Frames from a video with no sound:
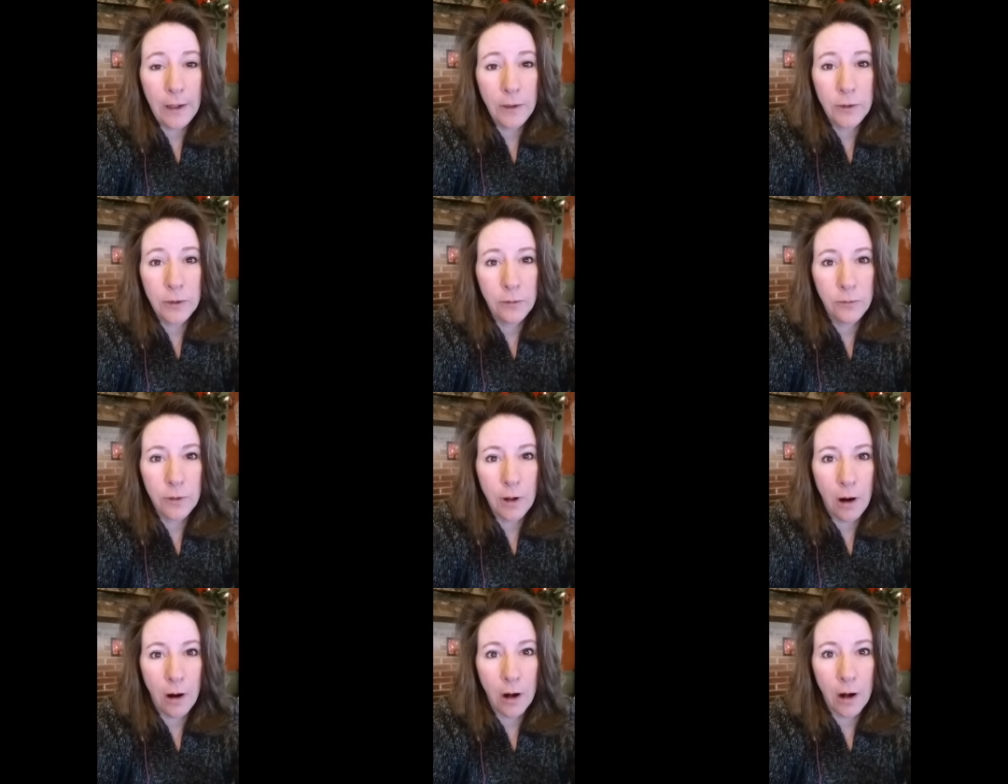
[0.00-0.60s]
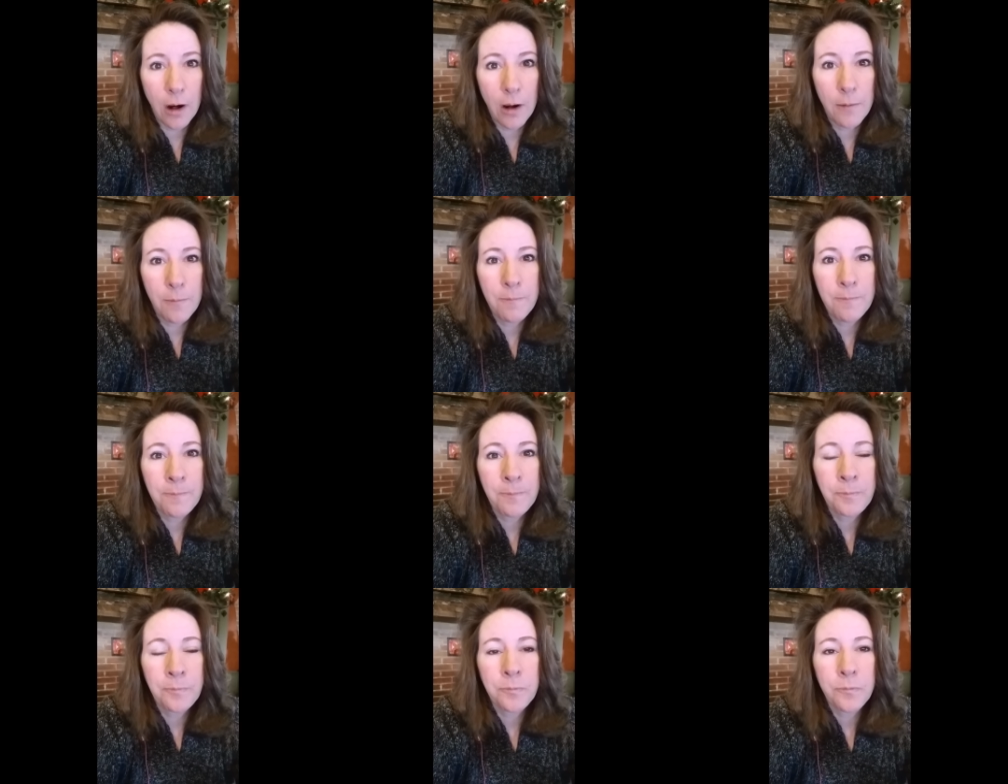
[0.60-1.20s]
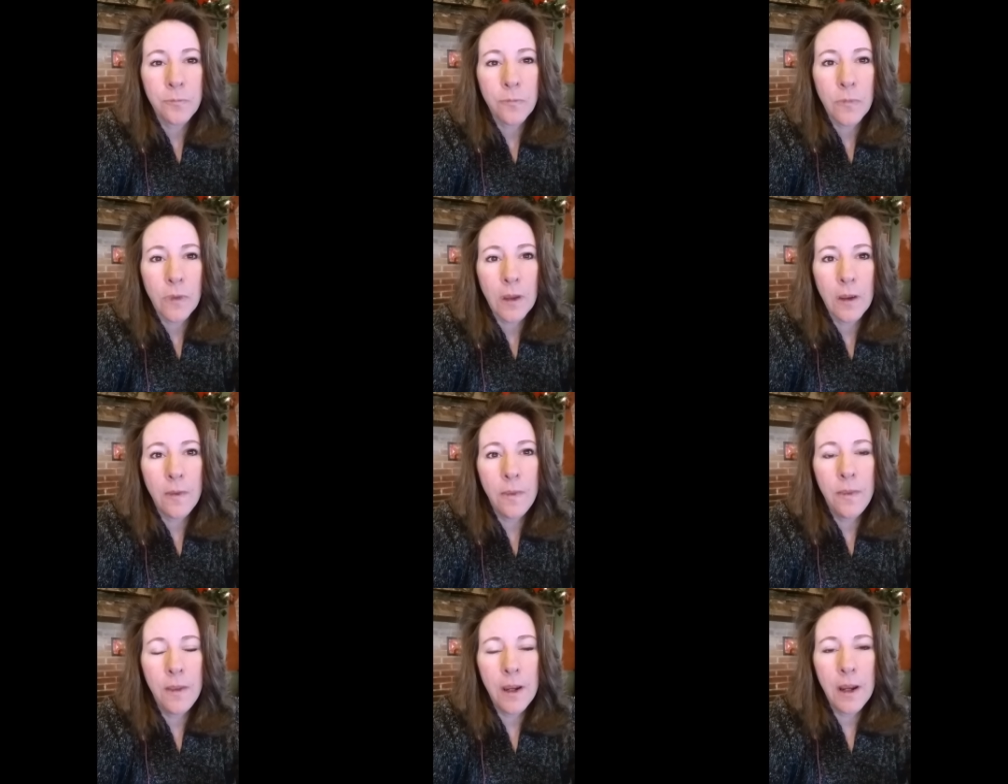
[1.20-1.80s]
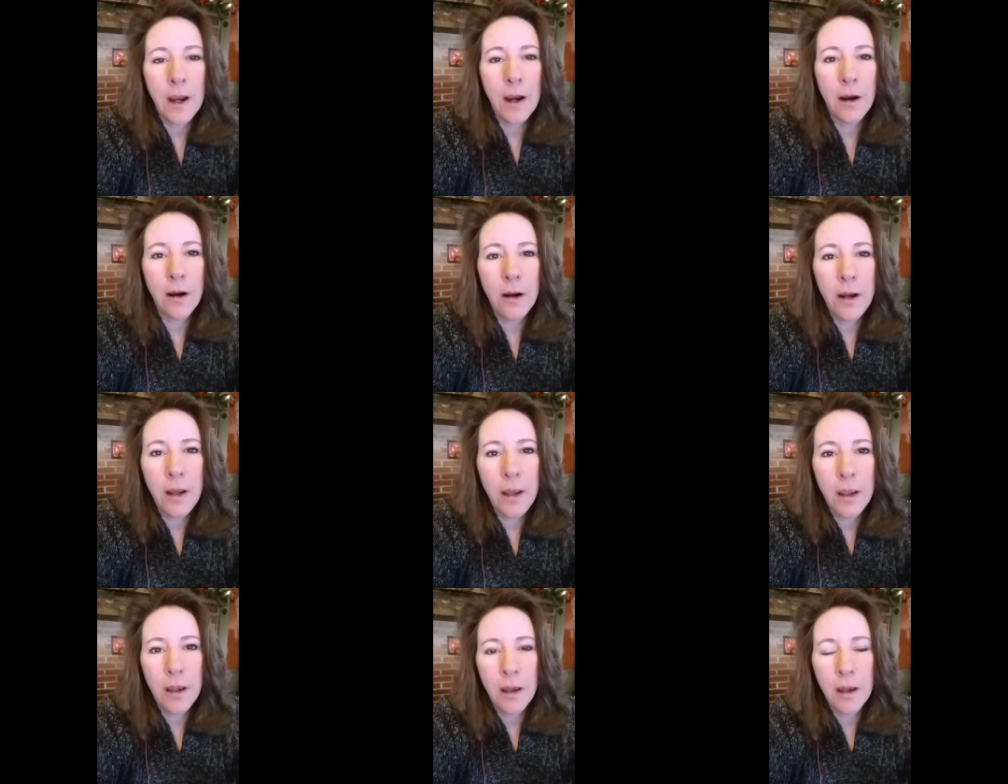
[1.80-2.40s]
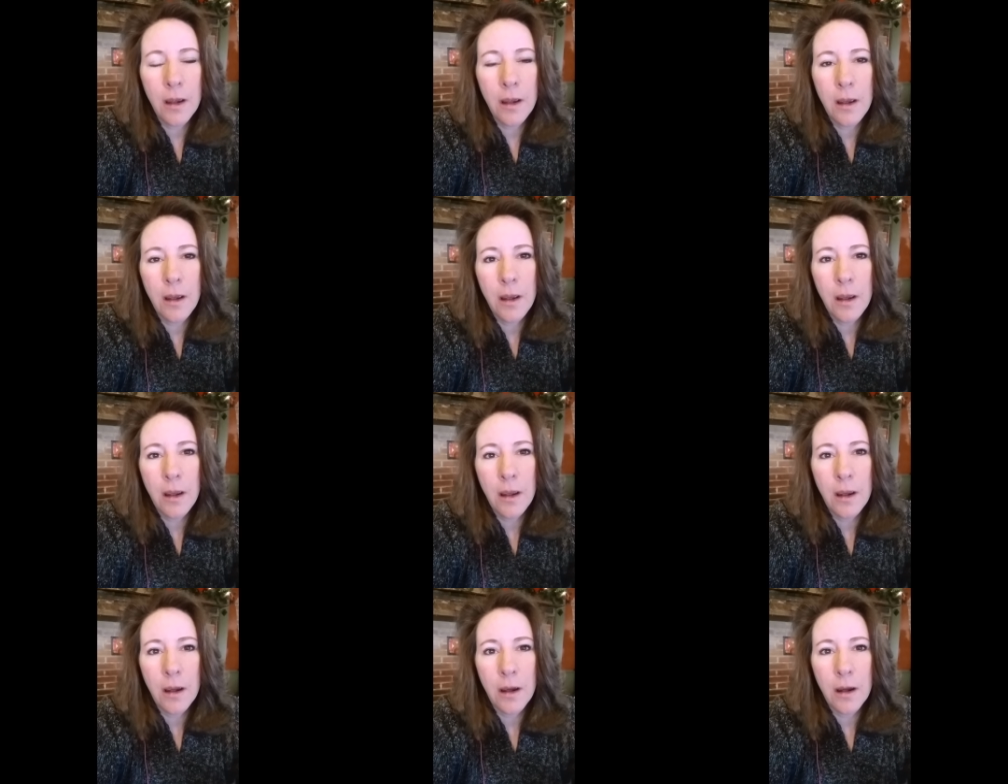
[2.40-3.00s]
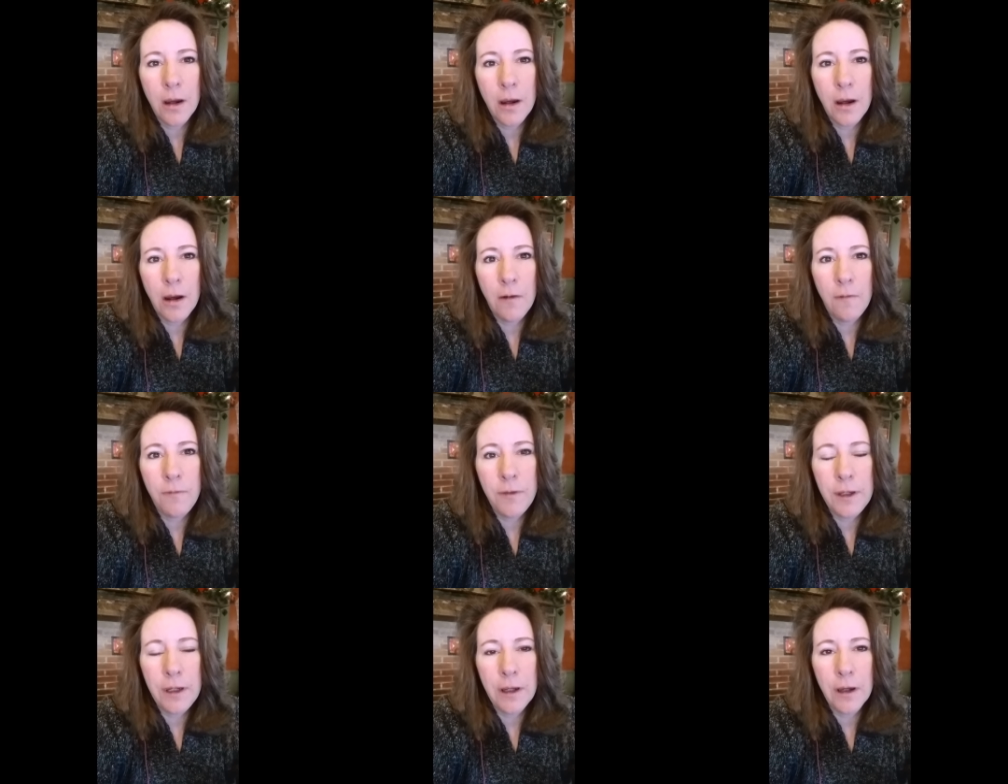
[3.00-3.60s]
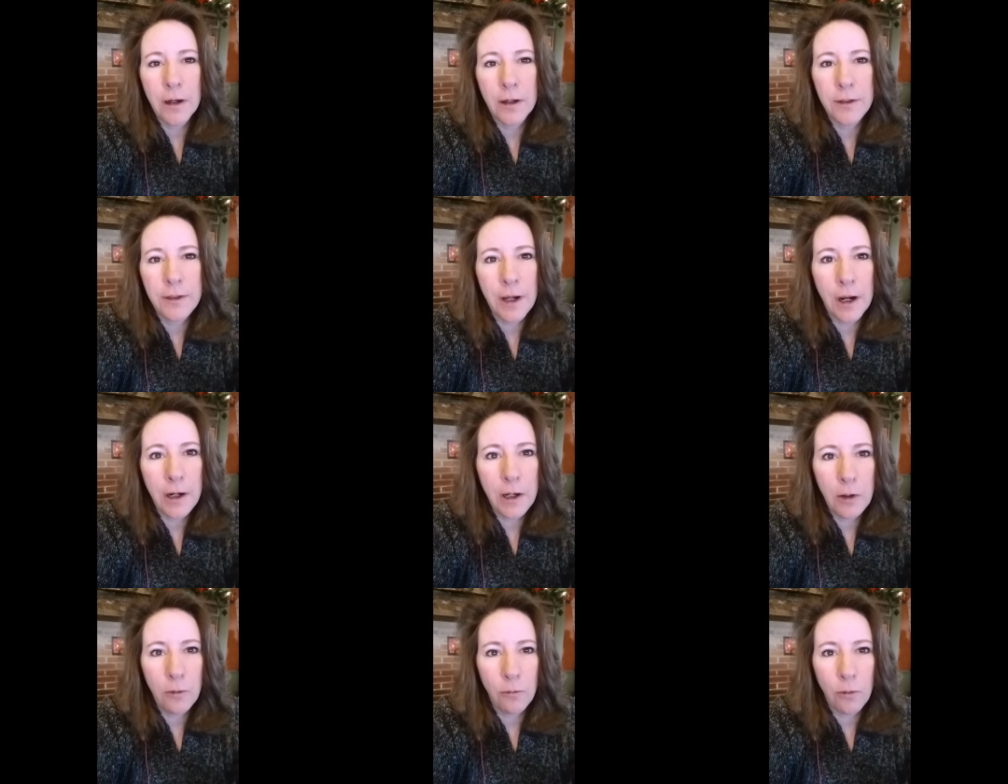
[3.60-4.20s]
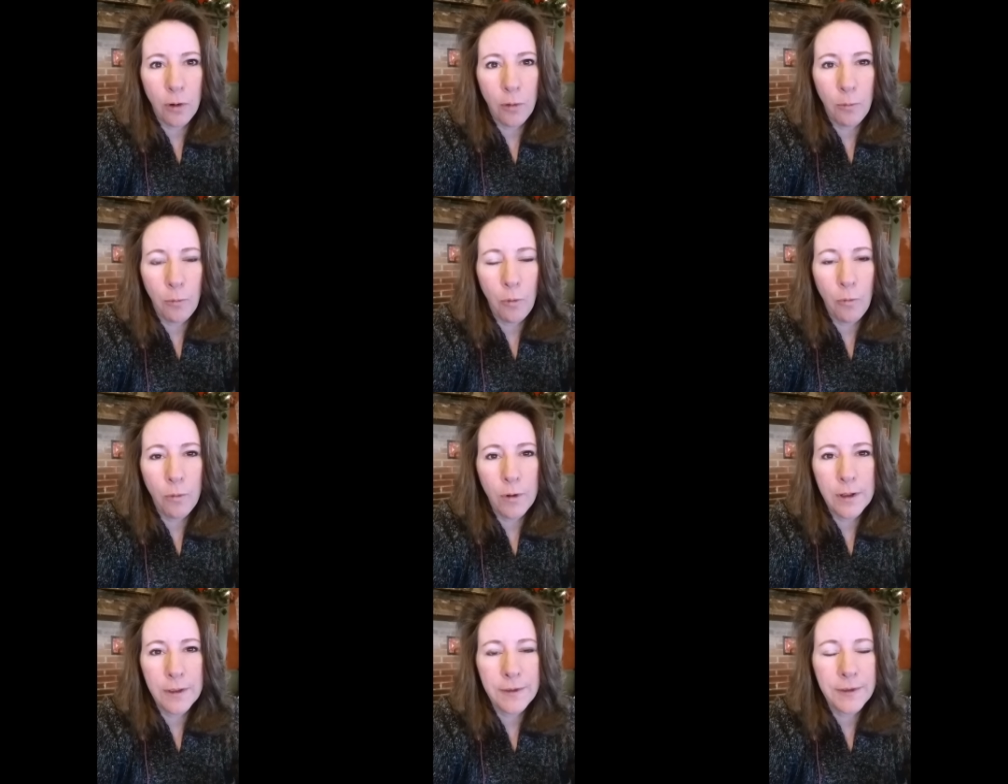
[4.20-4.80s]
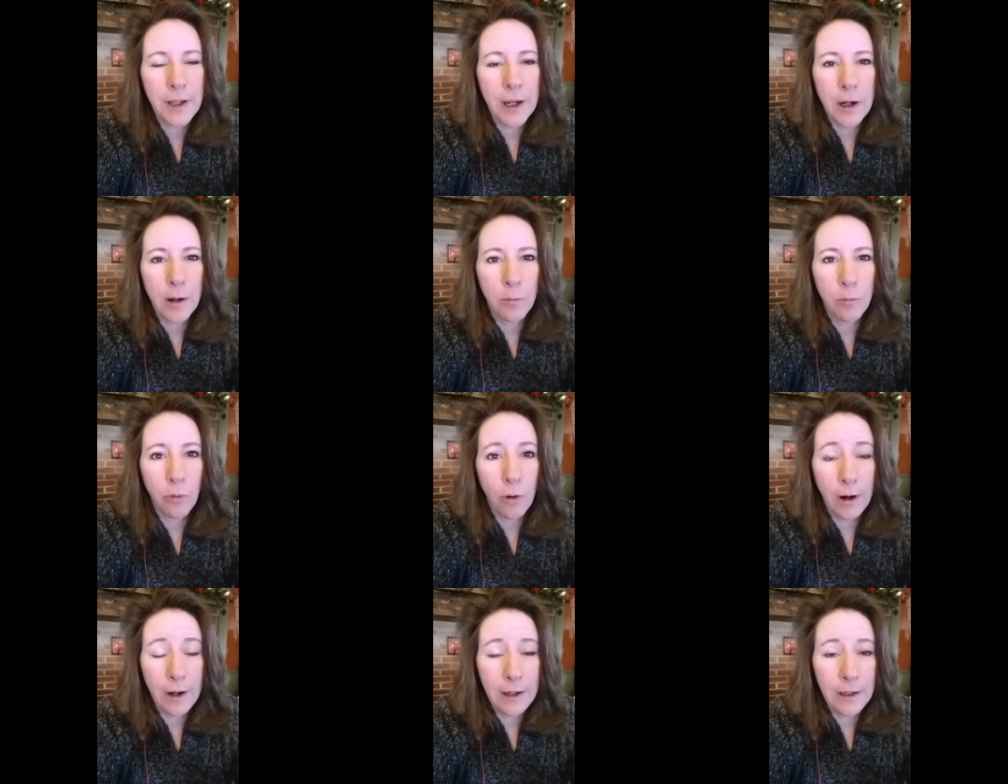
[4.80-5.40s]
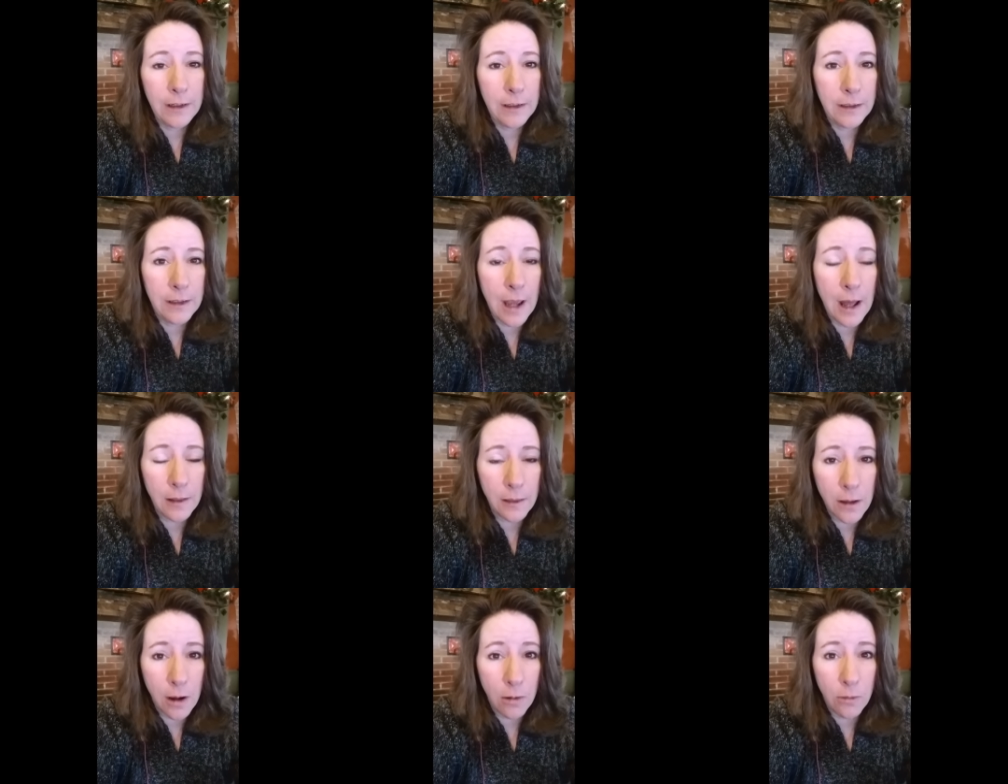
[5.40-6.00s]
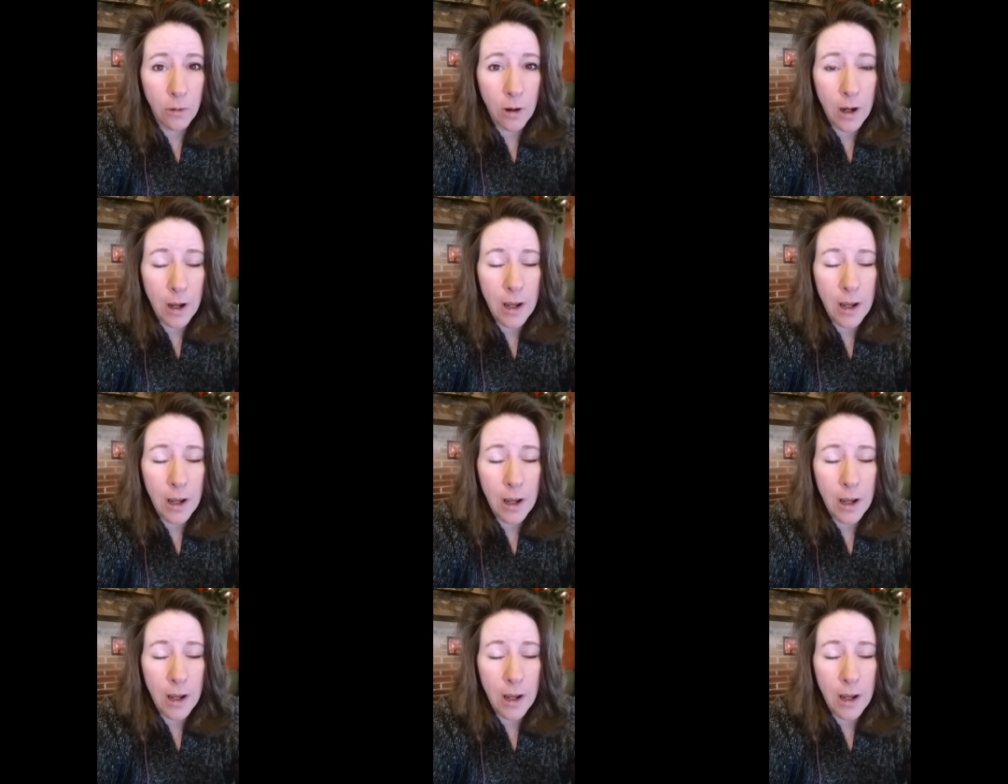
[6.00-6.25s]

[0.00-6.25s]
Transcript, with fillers: too dark. The area of the uh, dining room was like a bright yellow.